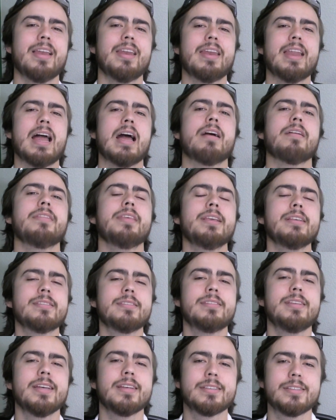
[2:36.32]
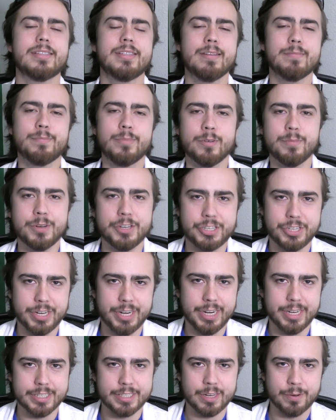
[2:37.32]
Now, the 6 simple
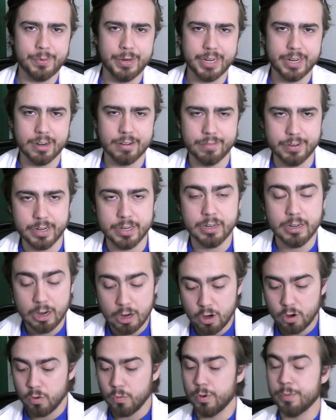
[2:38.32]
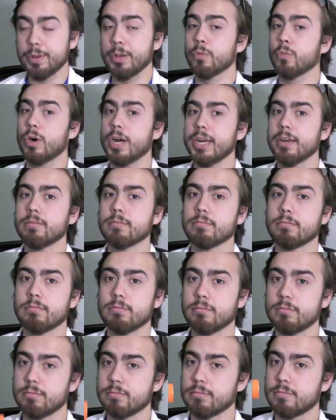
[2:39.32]
machines that we covered would be 1,
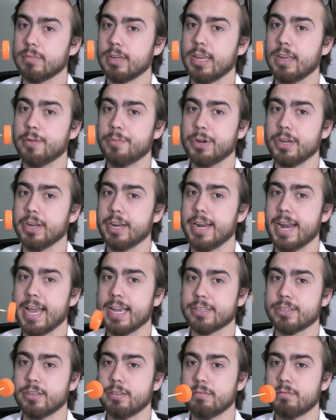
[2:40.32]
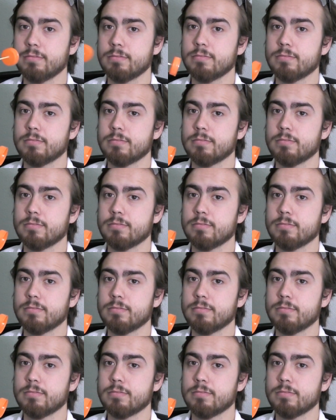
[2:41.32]
a wheel and axle.